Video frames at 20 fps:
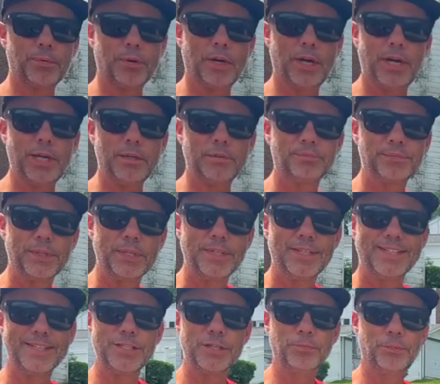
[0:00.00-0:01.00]
right?
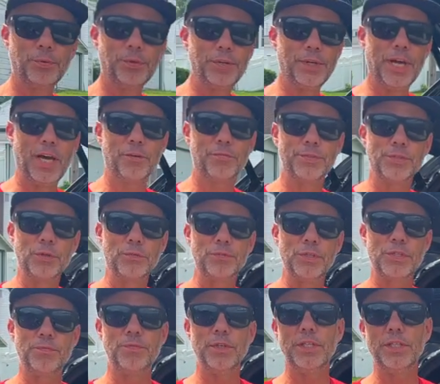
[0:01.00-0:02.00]
Simple enough. So if
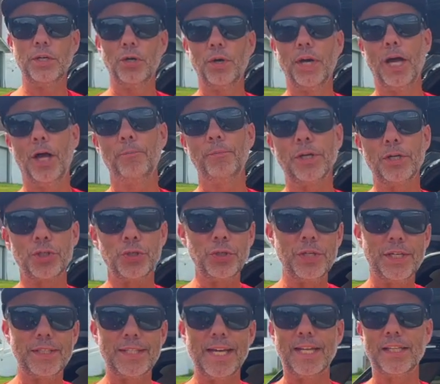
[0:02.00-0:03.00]
this video helped, make sure you
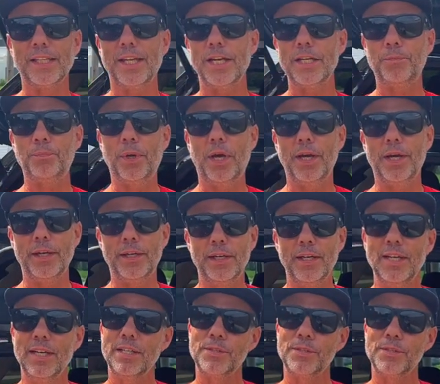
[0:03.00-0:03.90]
hit that like button,